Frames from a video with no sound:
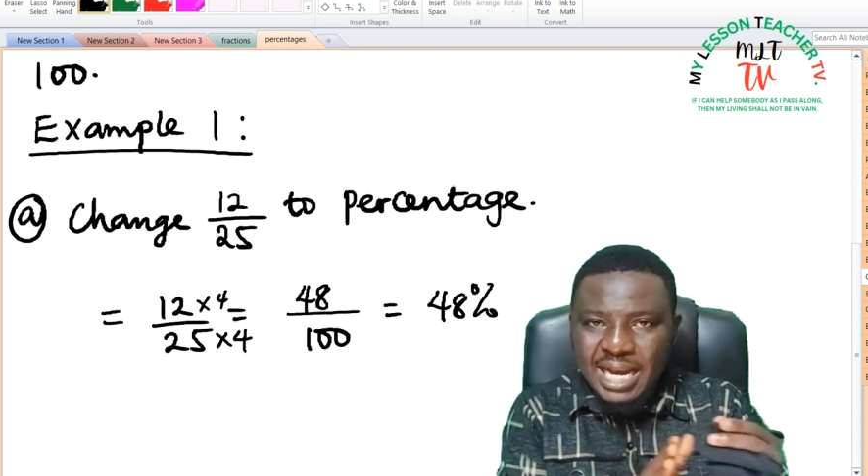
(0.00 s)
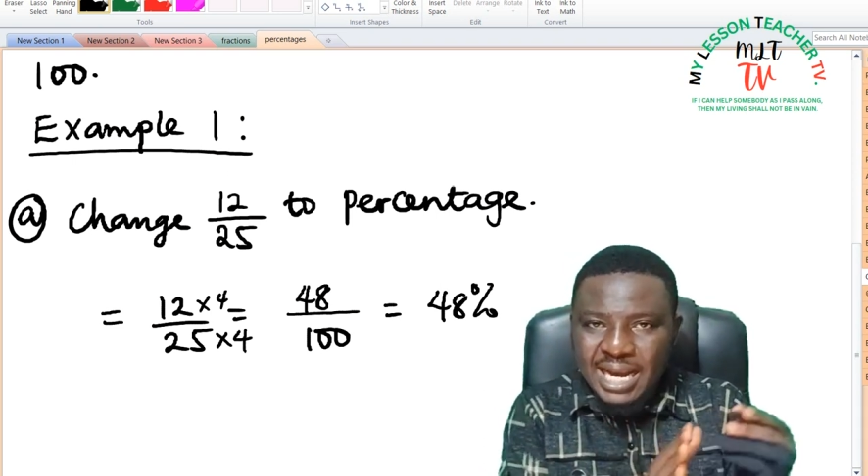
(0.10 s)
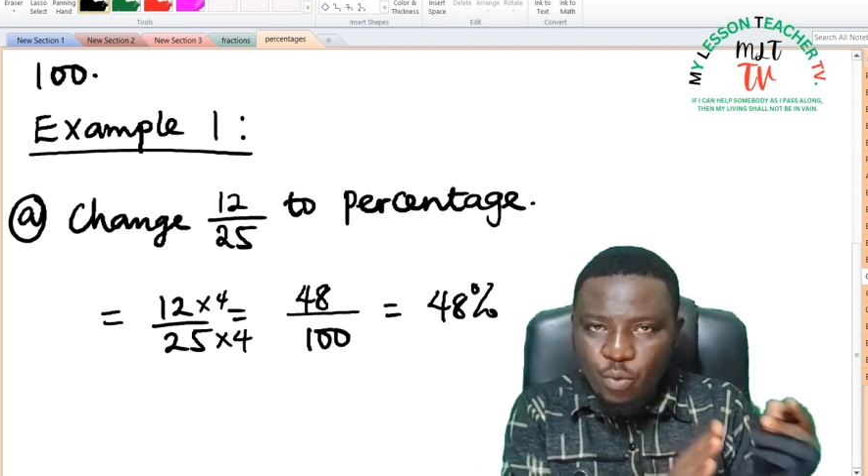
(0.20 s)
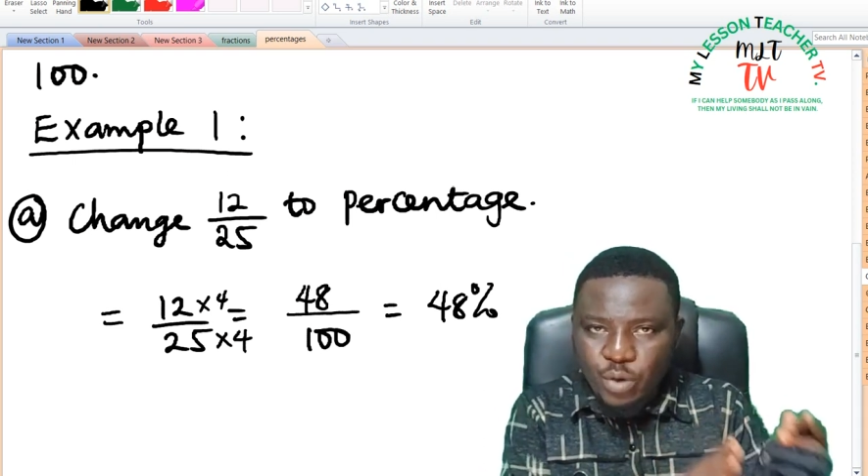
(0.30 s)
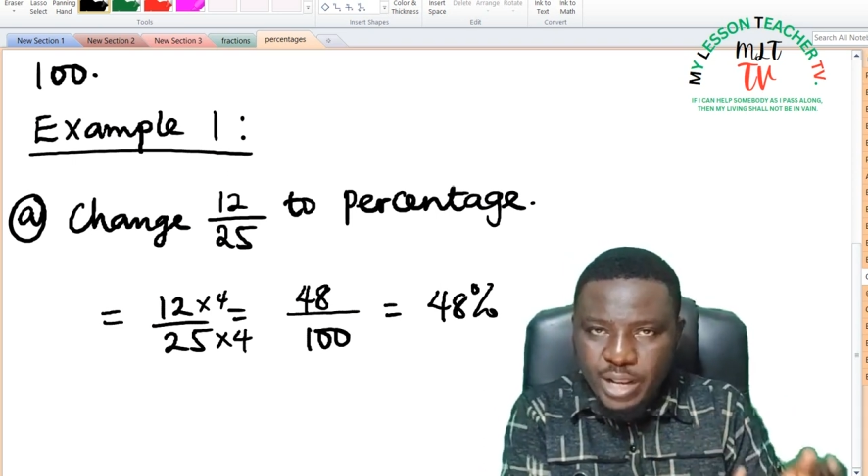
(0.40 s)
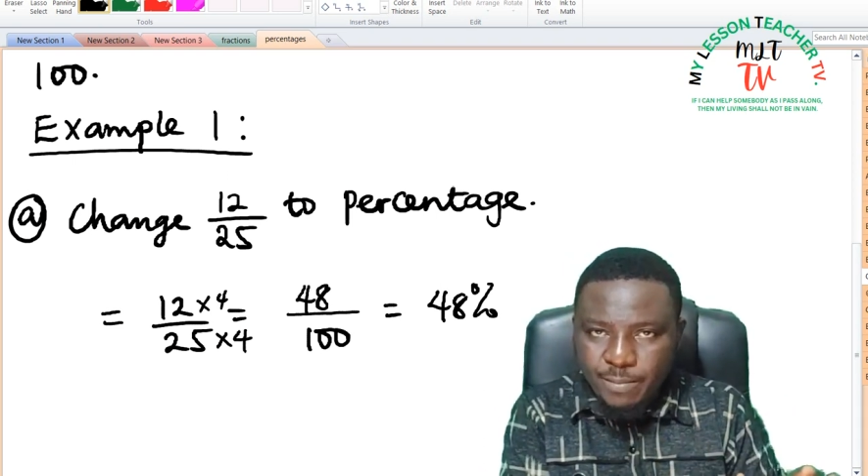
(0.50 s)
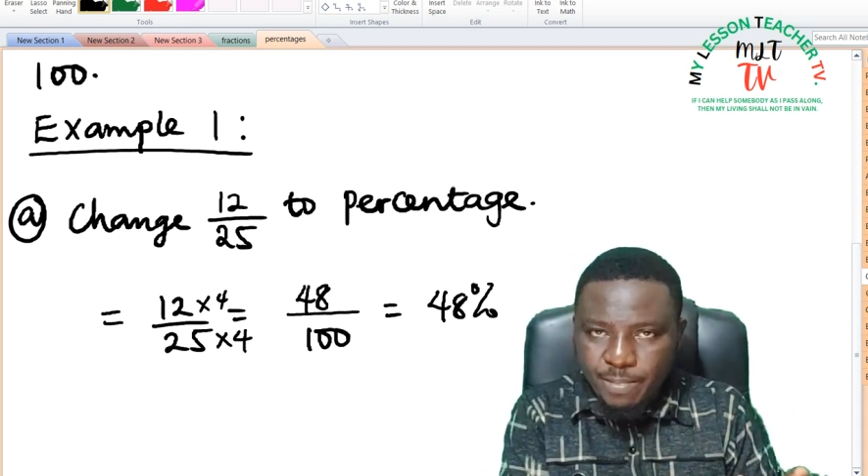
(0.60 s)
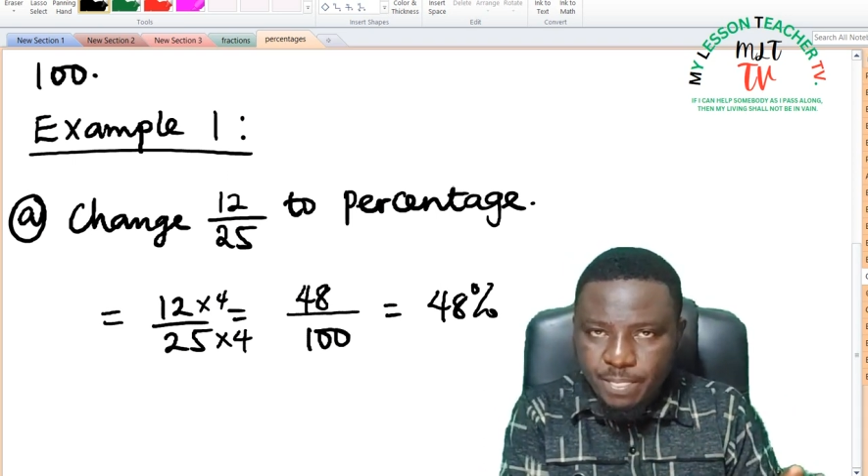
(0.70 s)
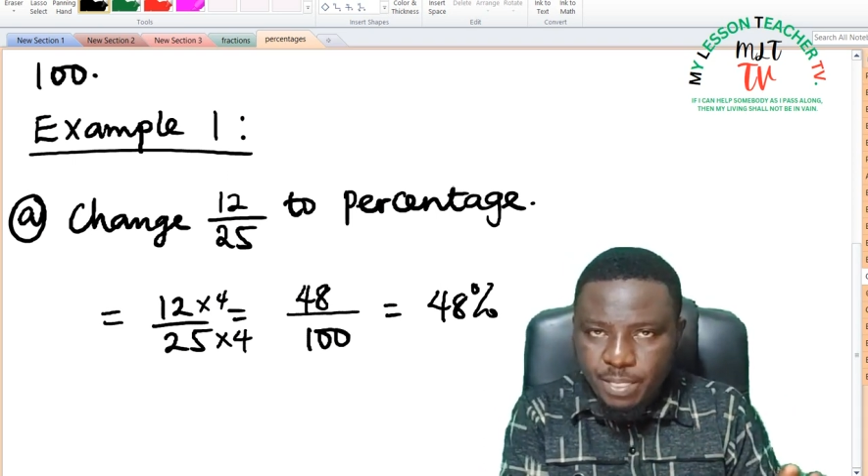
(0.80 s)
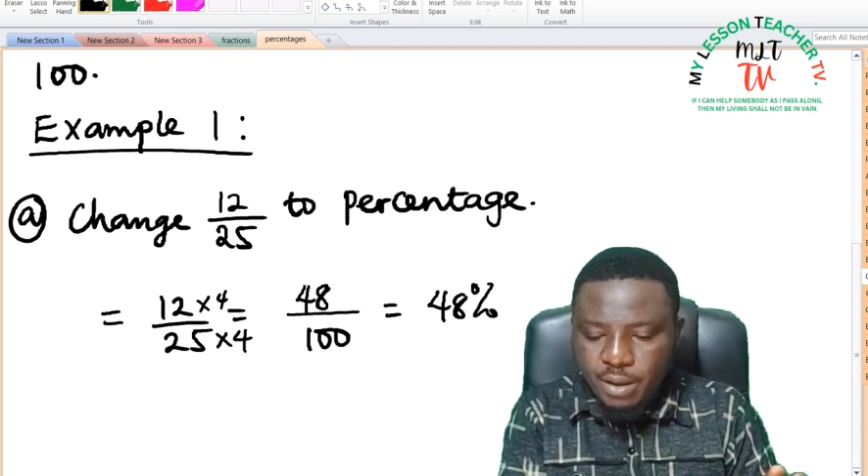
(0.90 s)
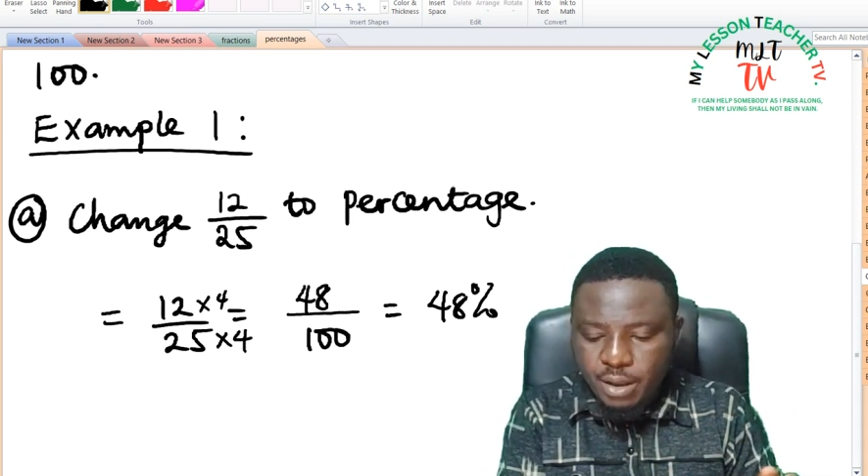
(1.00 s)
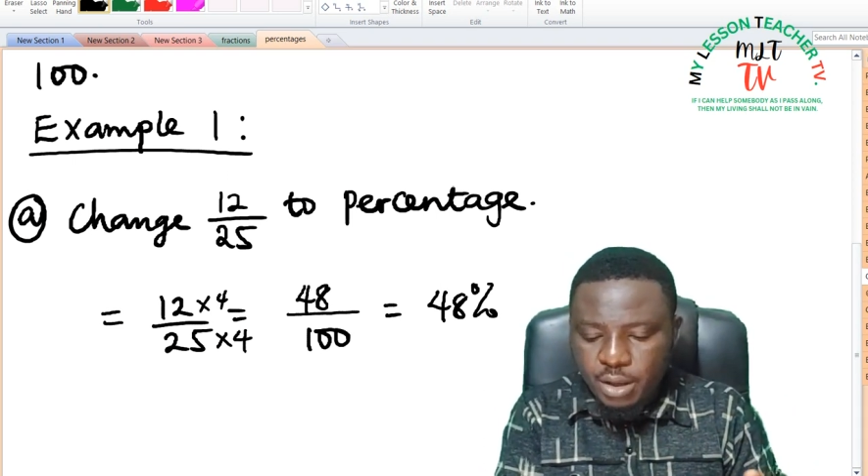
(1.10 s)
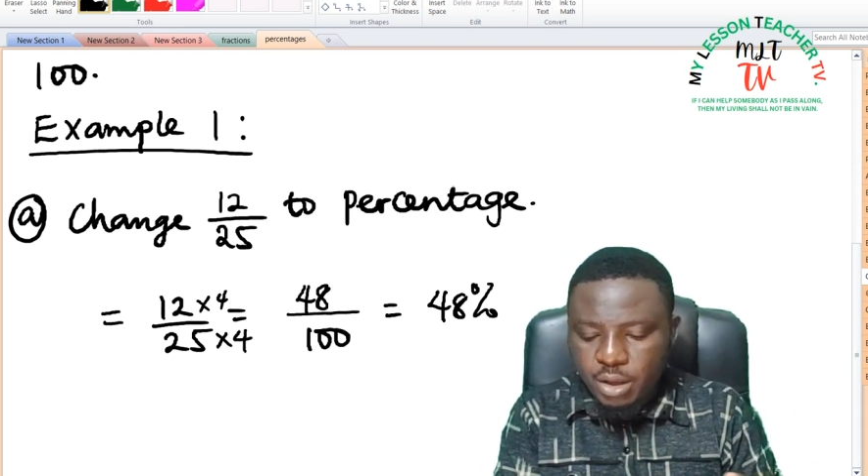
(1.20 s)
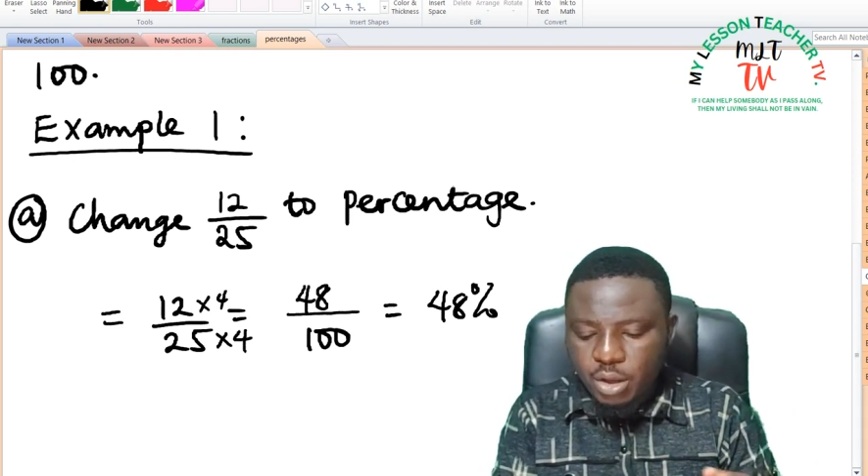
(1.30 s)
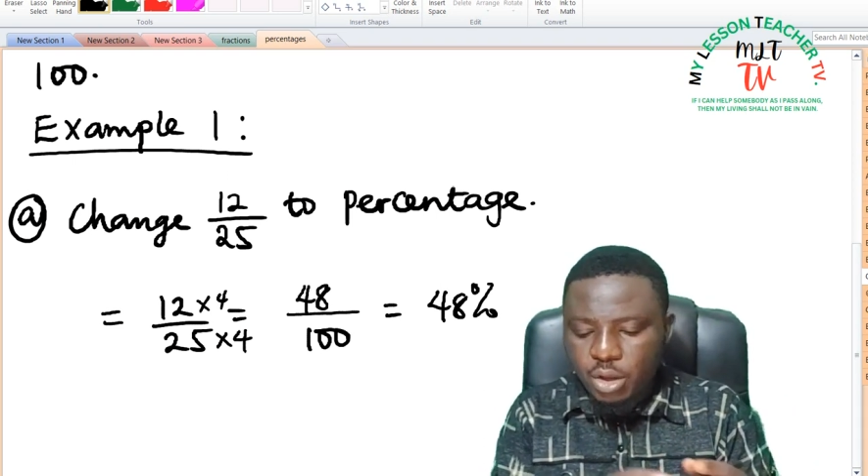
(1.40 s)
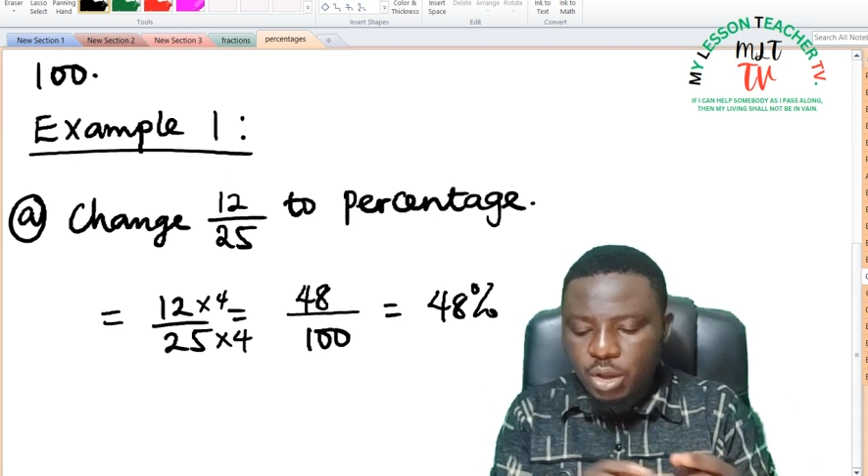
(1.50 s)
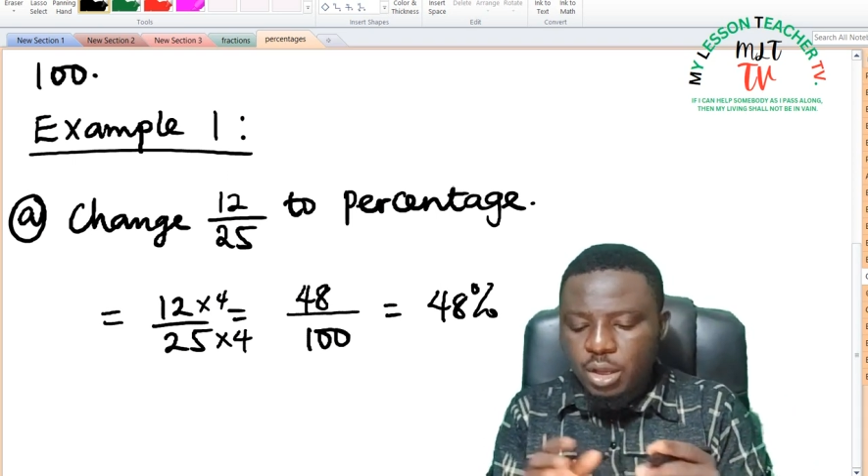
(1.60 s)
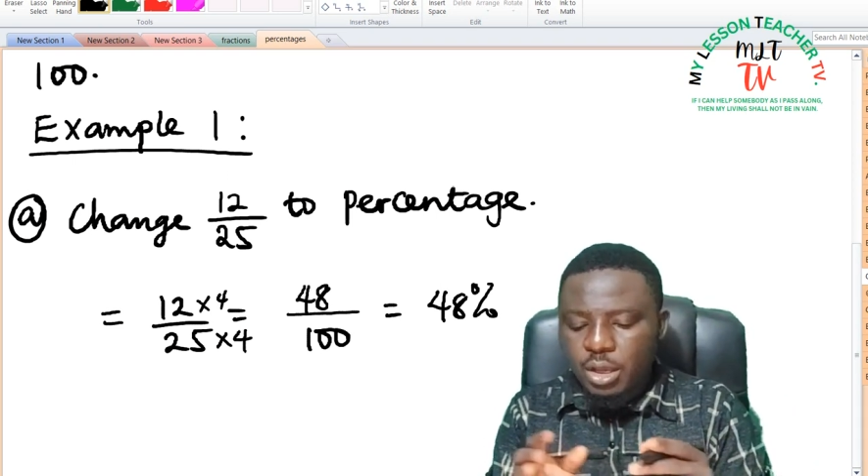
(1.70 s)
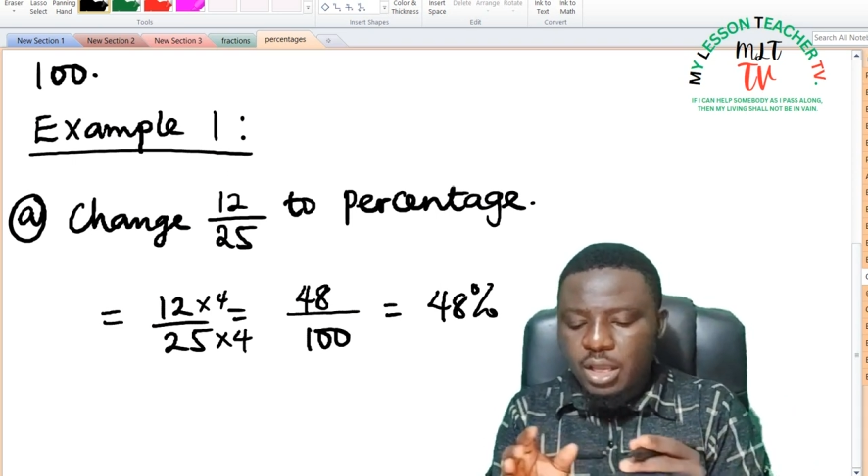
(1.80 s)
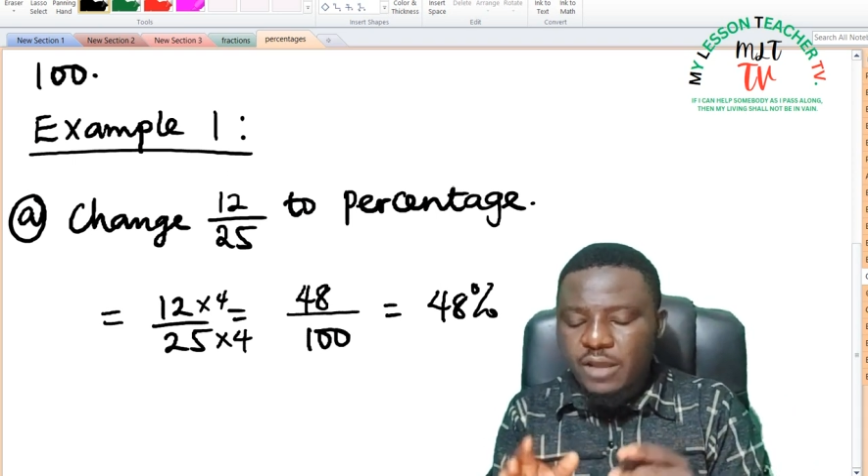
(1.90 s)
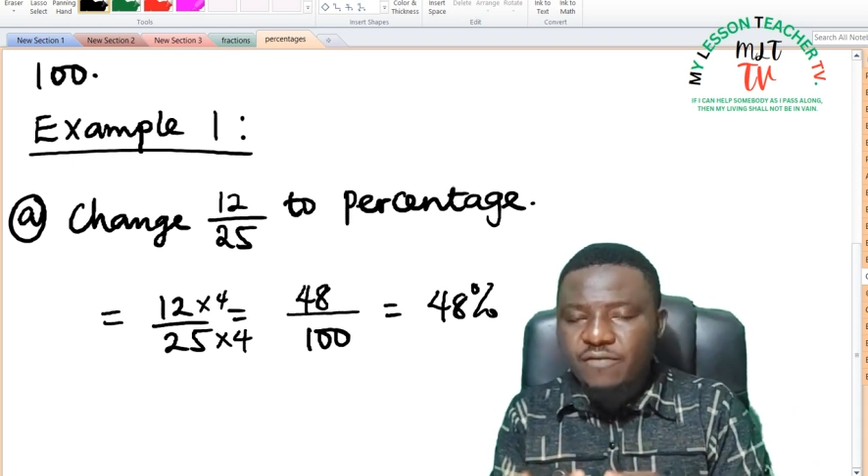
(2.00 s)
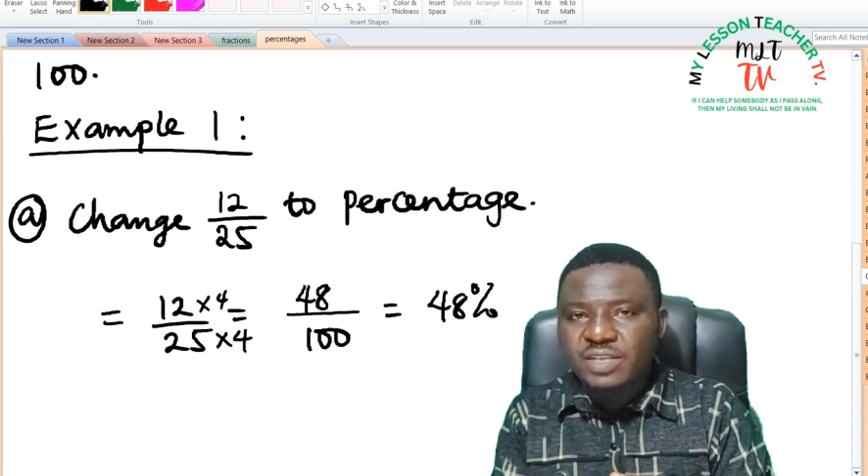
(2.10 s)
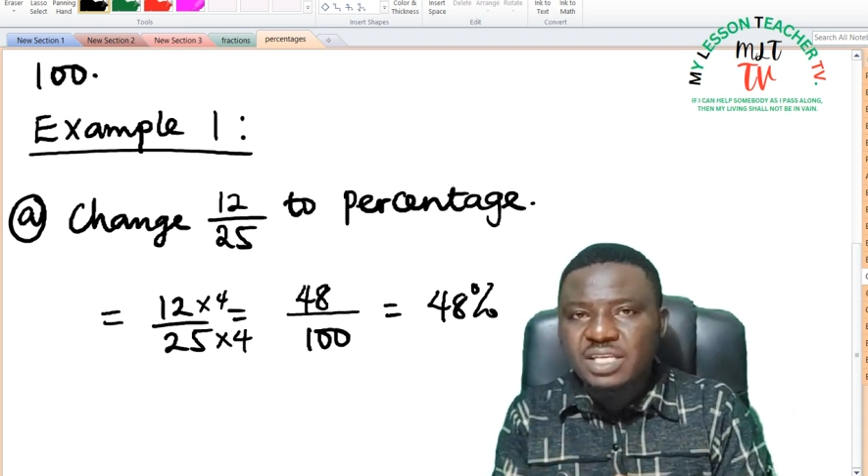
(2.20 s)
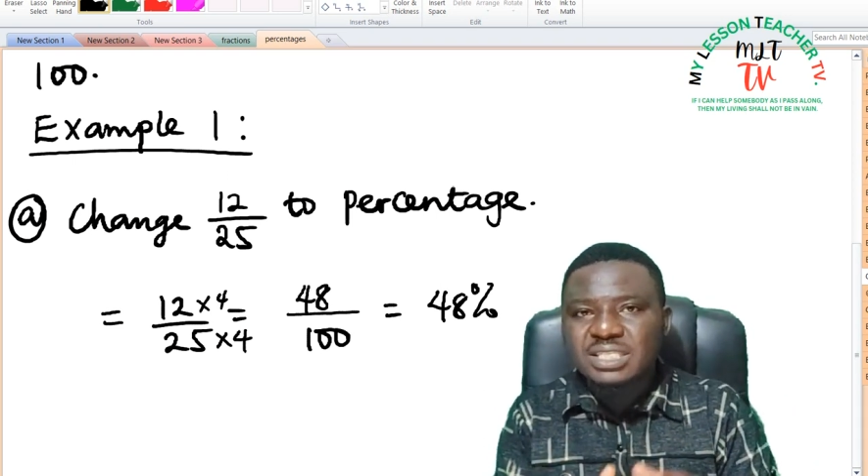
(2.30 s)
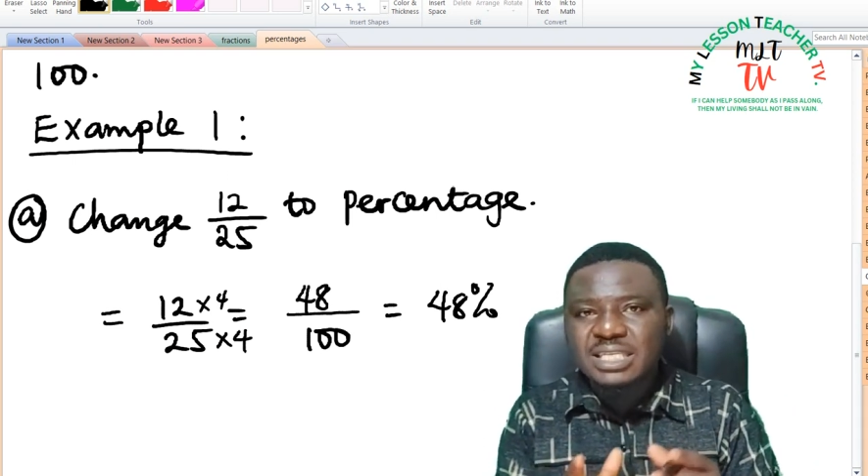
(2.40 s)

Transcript: in another way, if